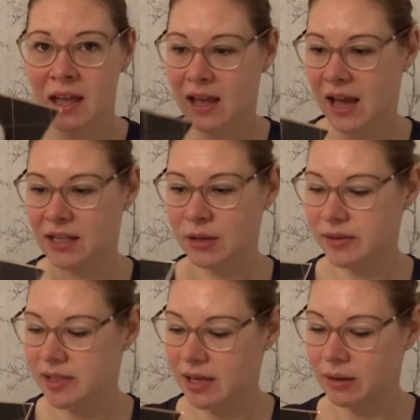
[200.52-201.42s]
I don't
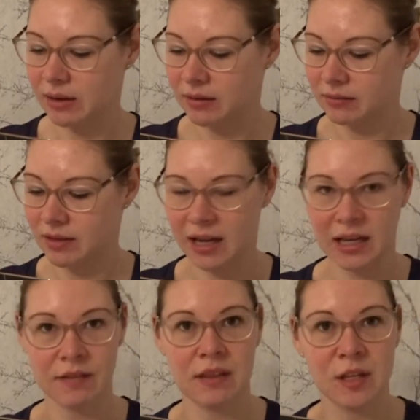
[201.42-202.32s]
see any
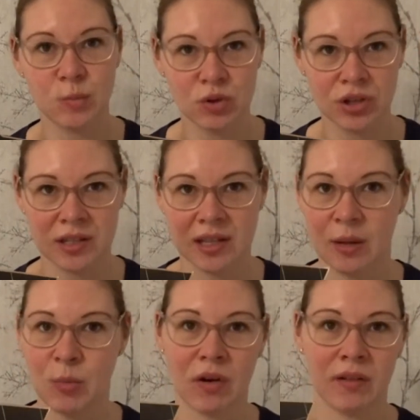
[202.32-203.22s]
of these brushes anymore,